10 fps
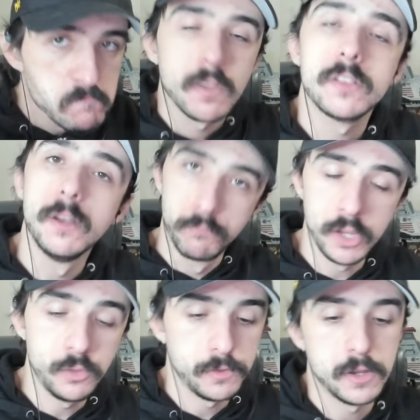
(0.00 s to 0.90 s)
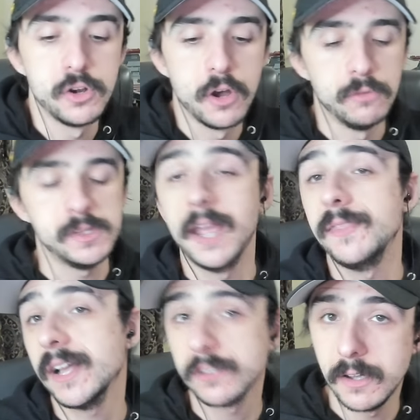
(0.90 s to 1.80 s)
to breathe with your nose. And
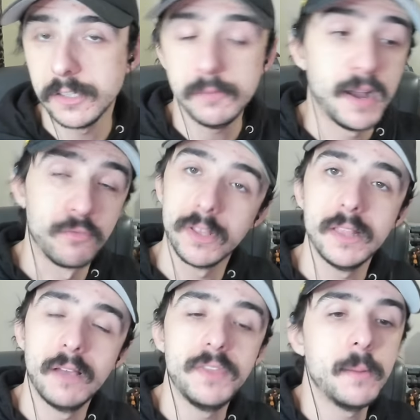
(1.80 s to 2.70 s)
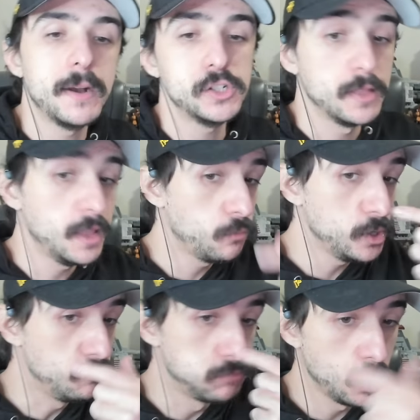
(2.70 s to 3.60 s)
that's awesome. I really love that about you. I love
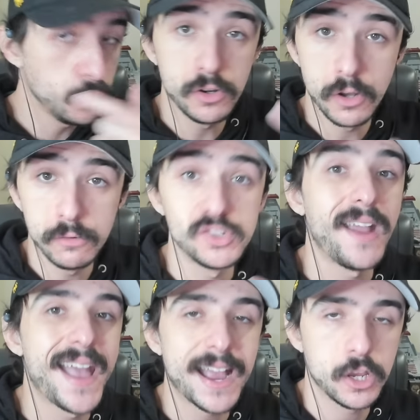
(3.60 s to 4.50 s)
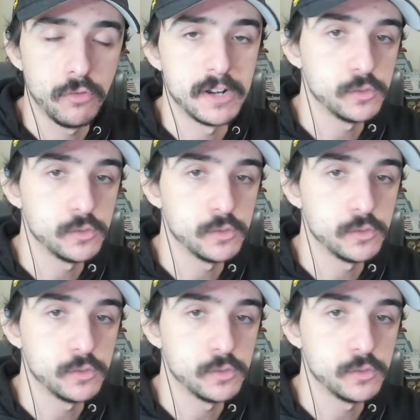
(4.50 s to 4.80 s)
when you blow your nose, you're accurate as